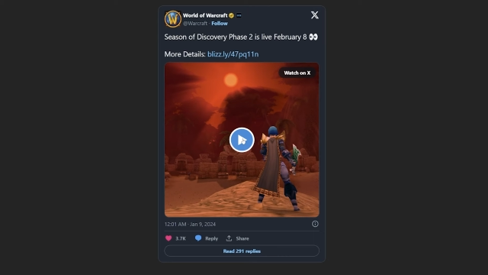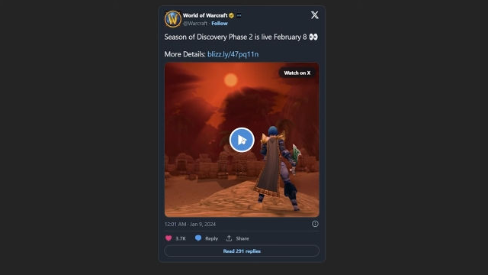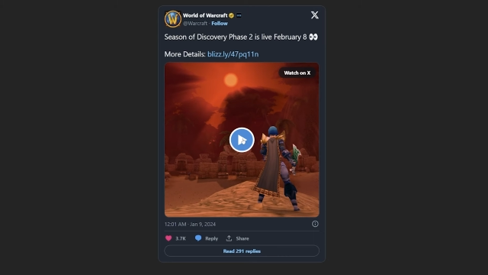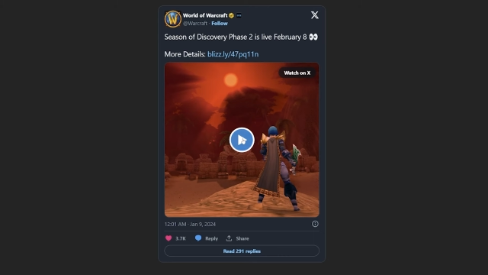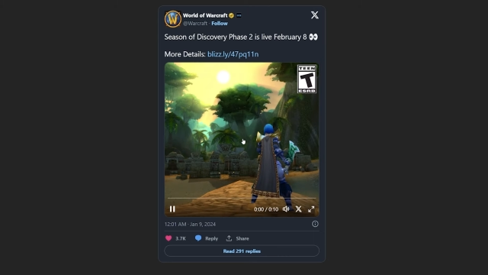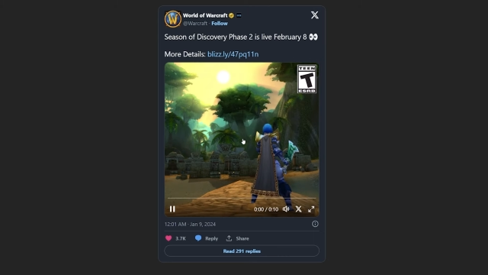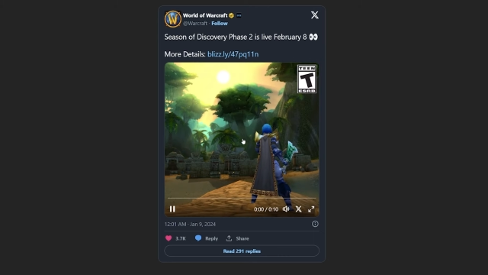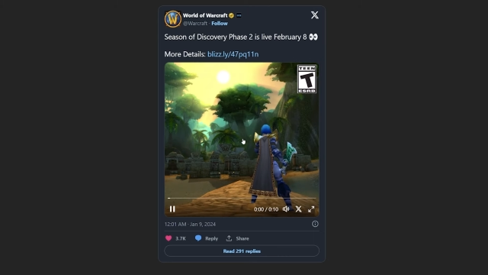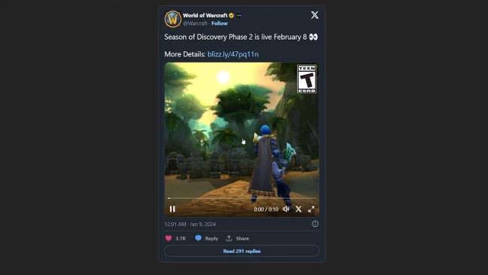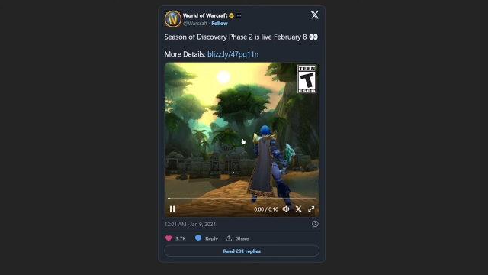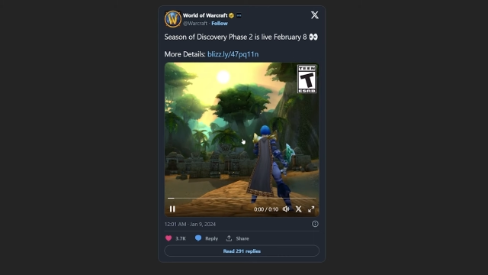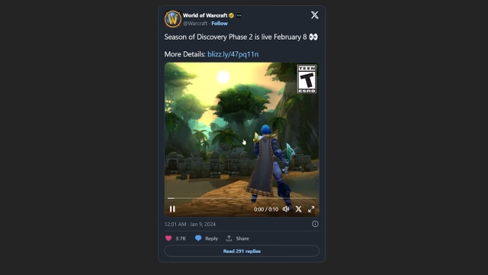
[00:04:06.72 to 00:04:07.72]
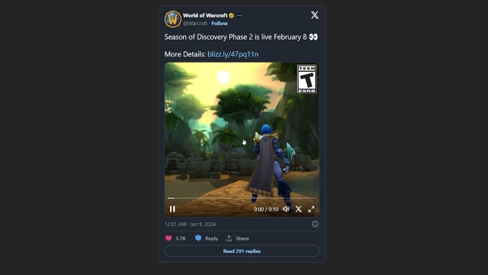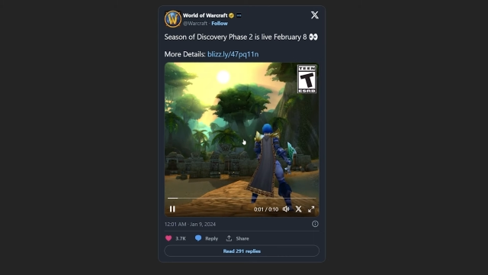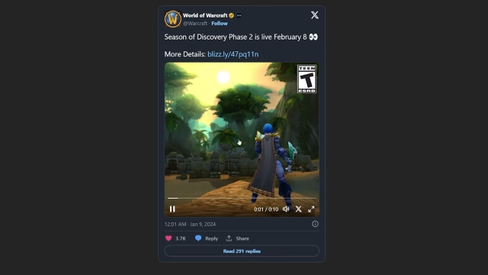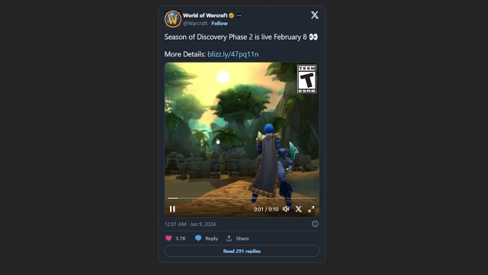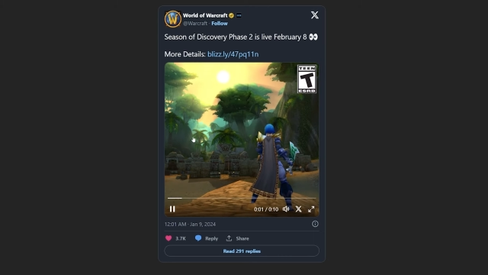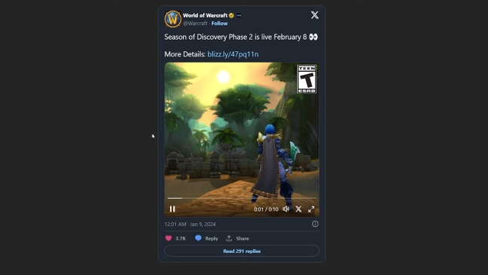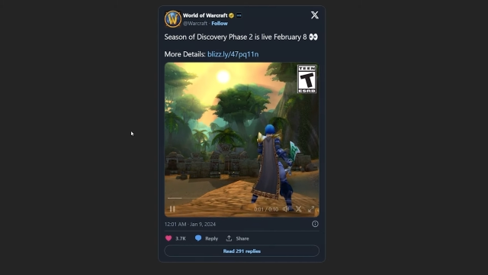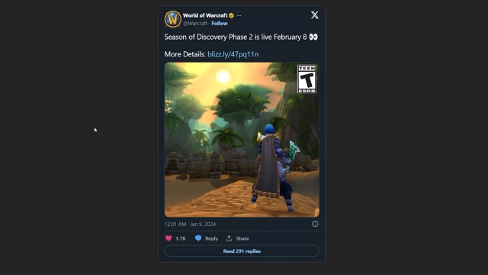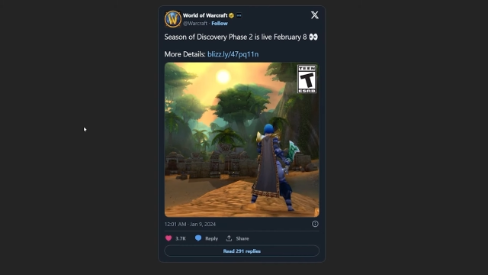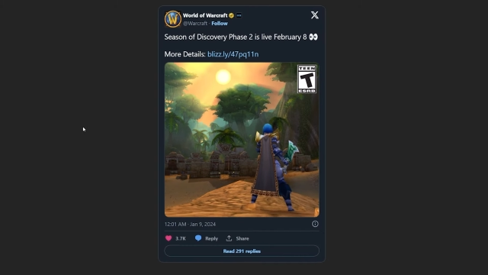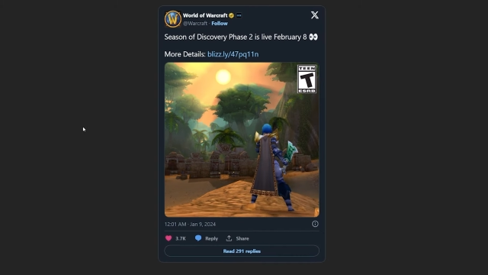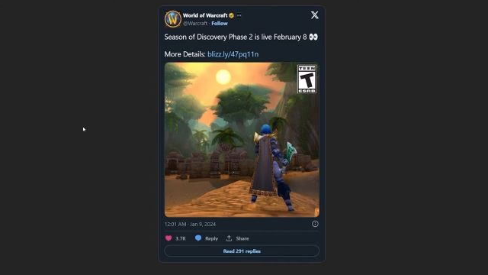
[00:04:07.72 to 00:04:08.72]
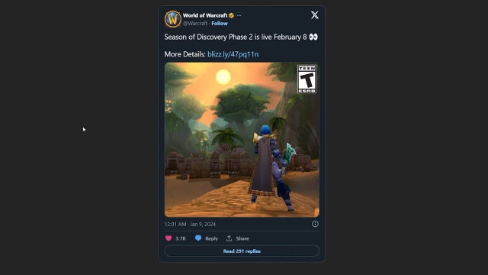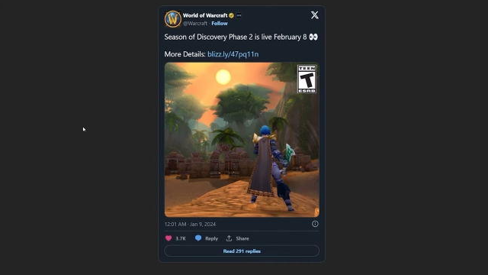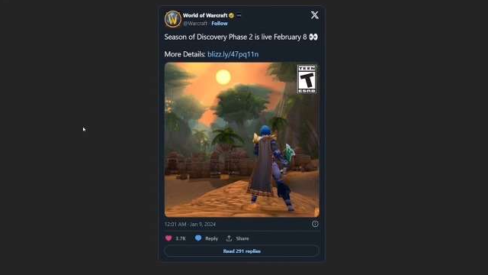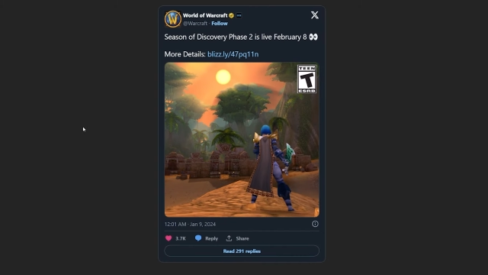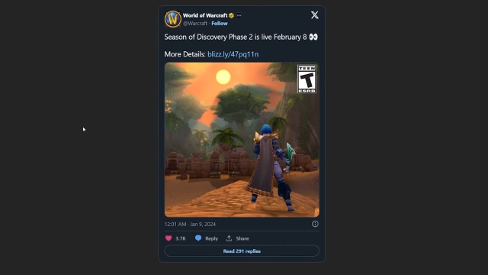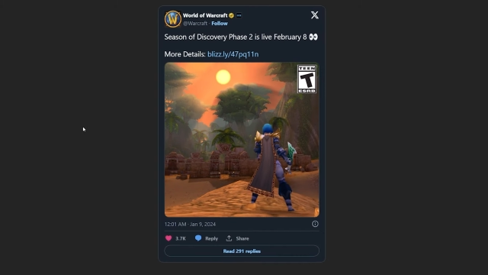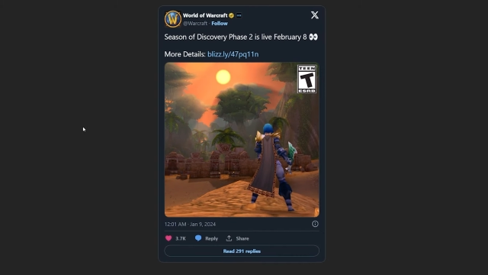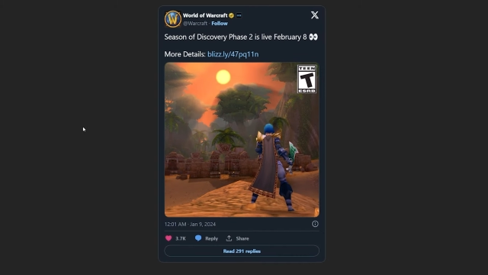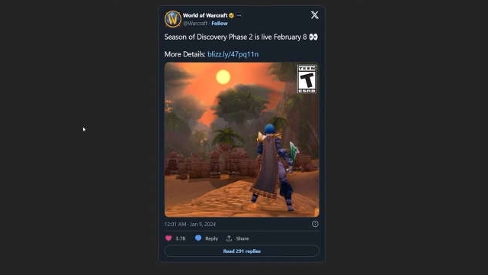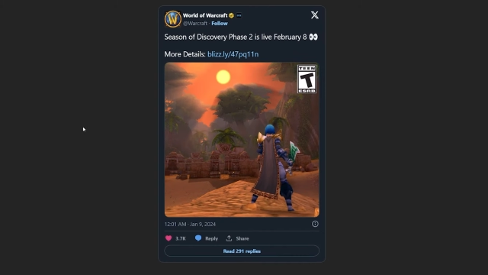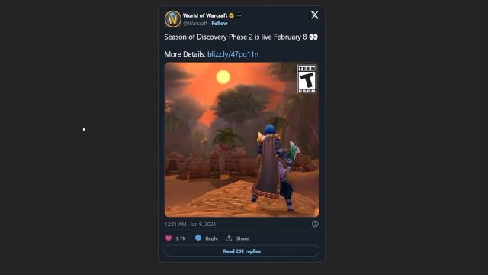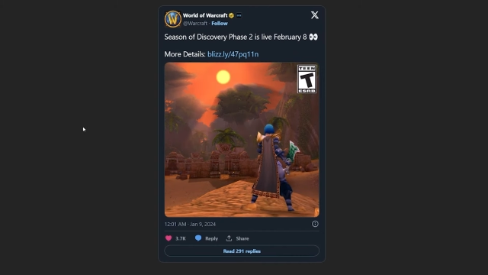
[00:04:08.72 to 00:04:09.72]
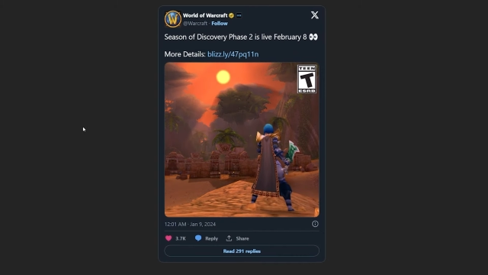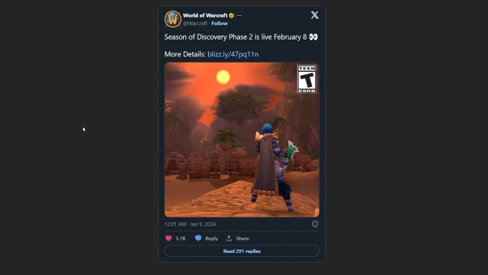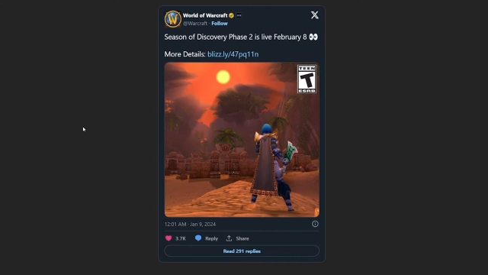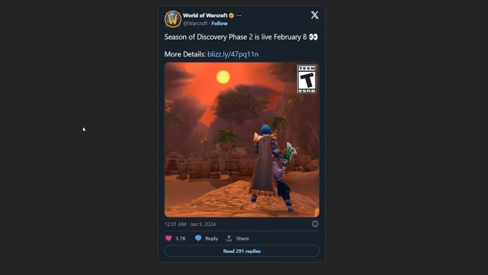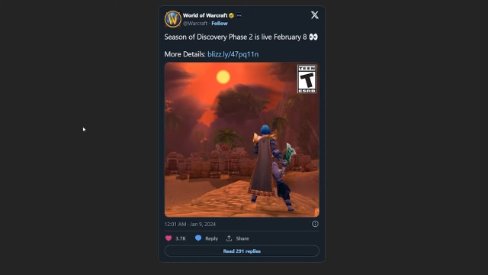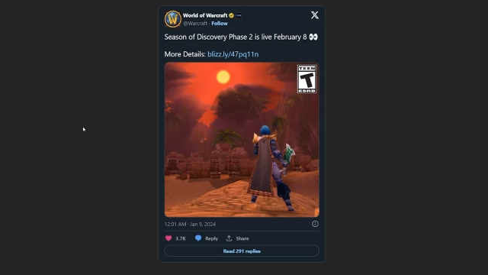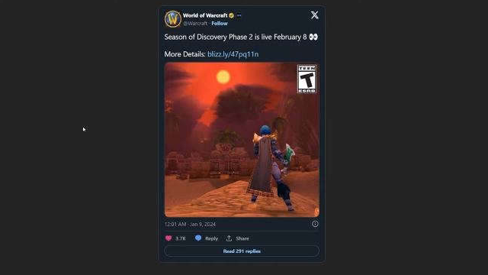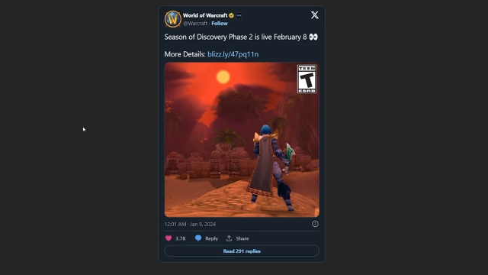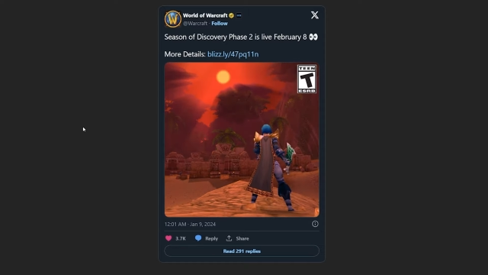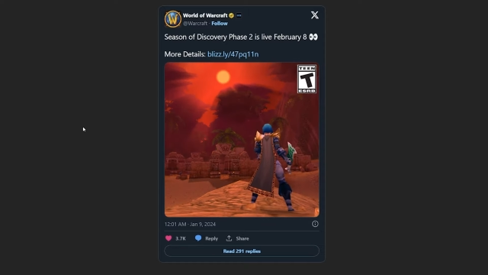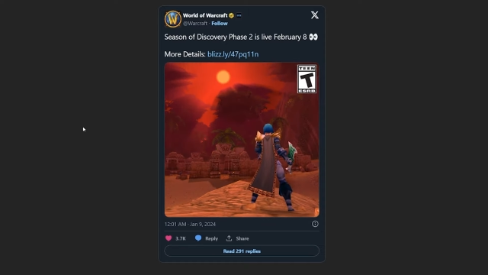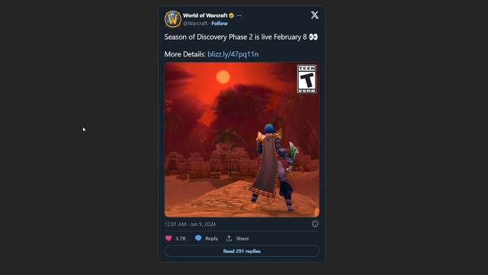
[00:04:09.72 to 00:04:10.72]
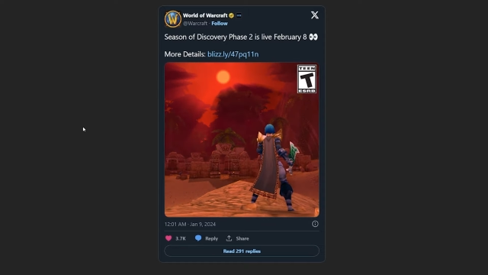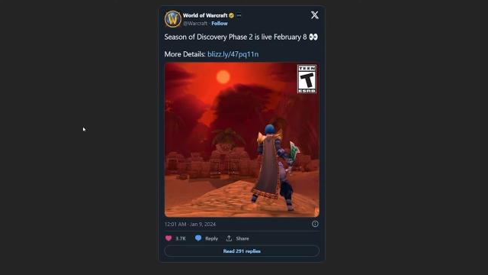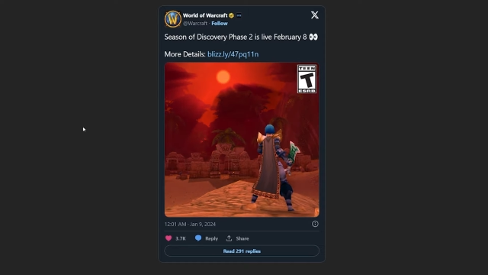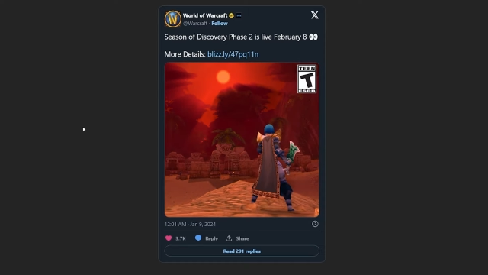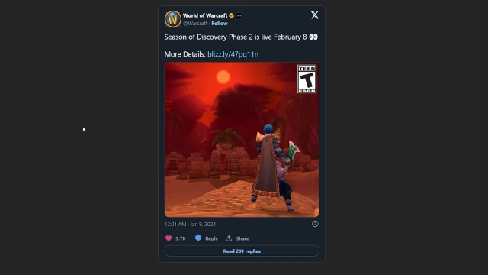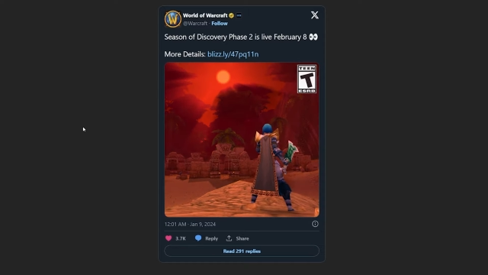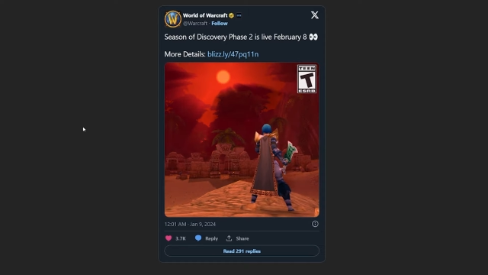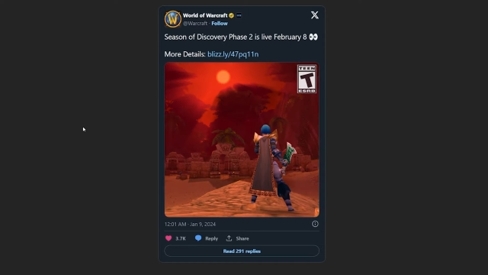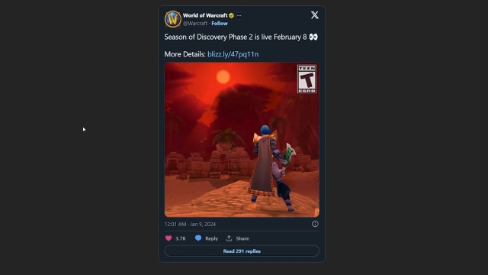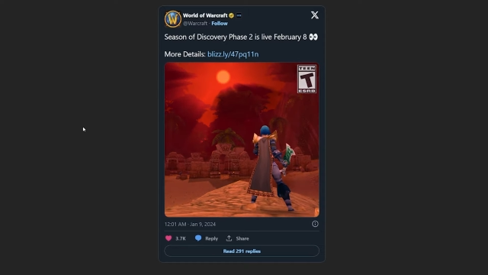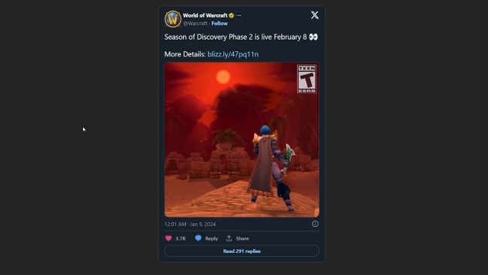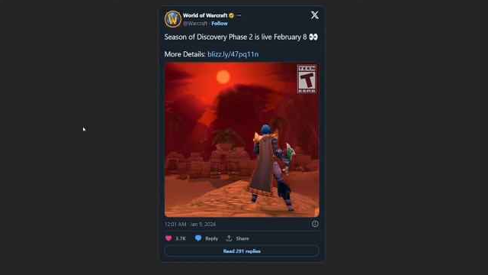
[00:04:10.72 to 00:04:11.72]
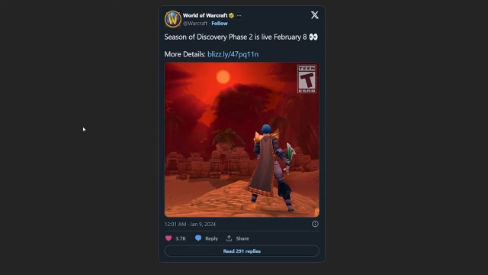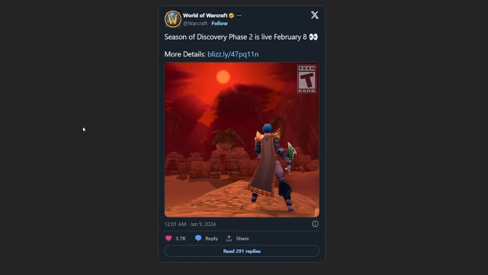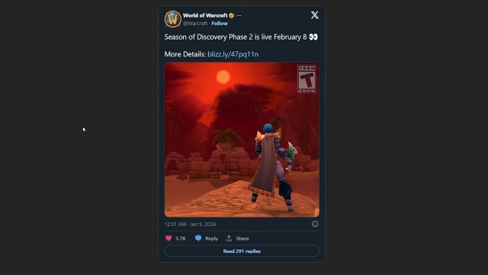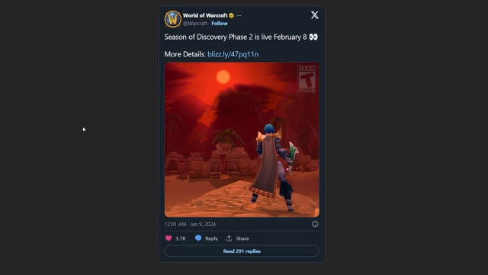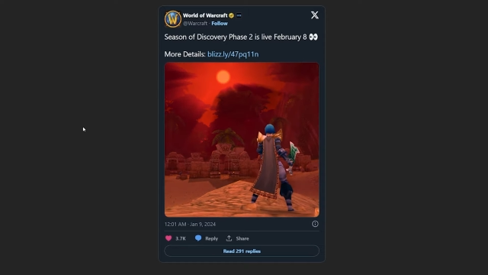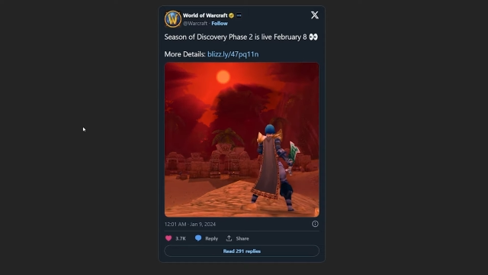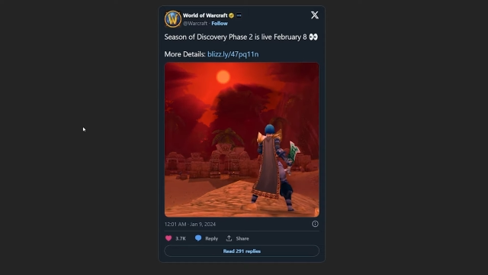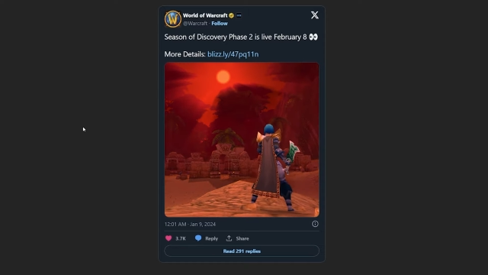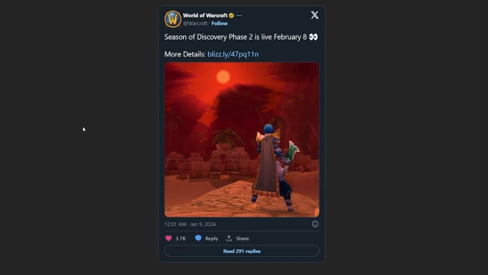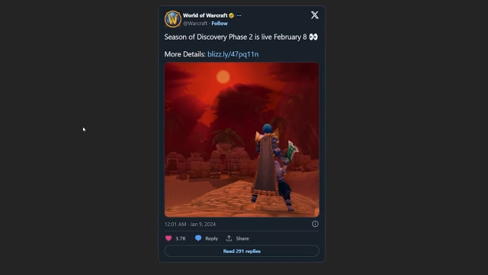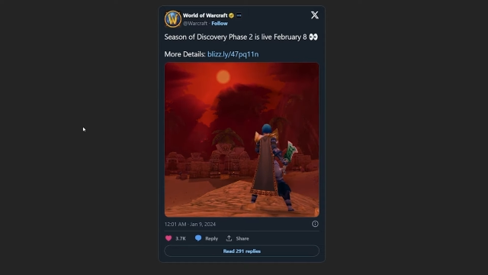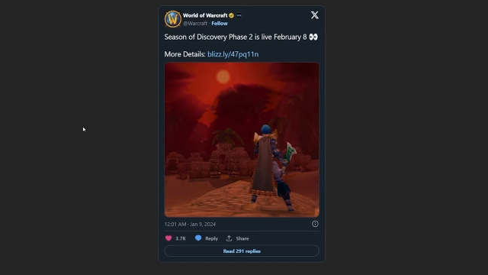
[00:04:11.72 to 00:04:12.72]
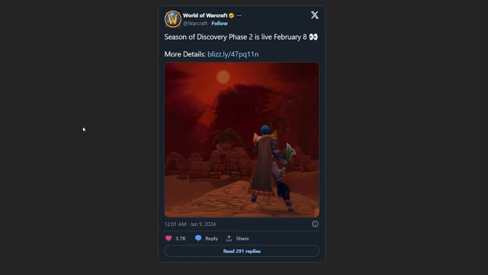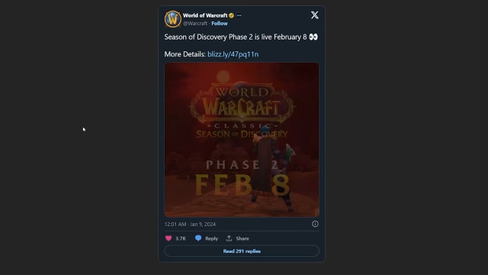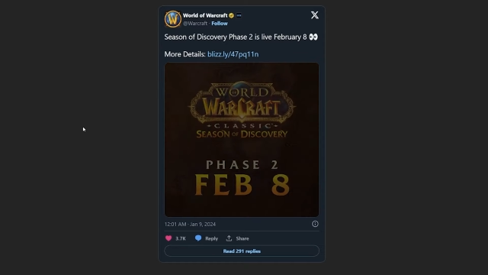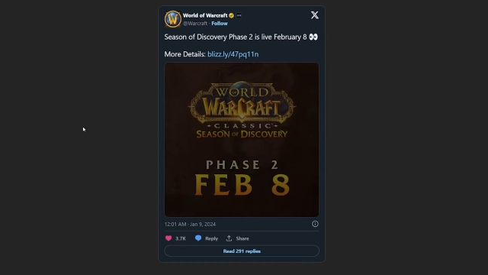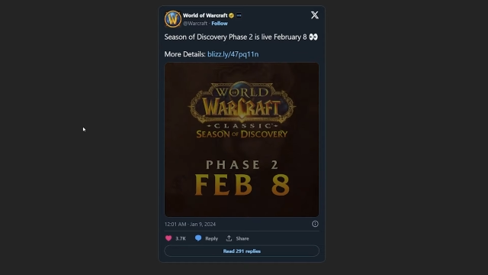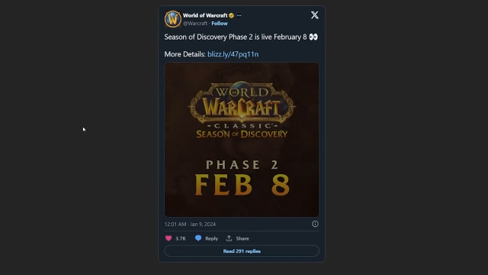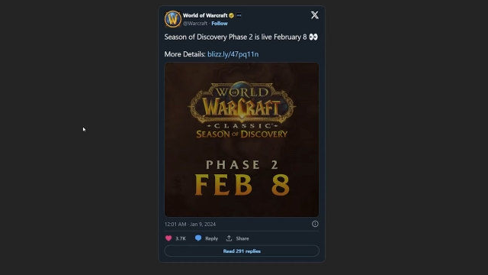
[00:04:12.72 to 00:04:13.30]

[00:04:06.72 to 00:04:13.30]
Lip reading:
(no speaker visible)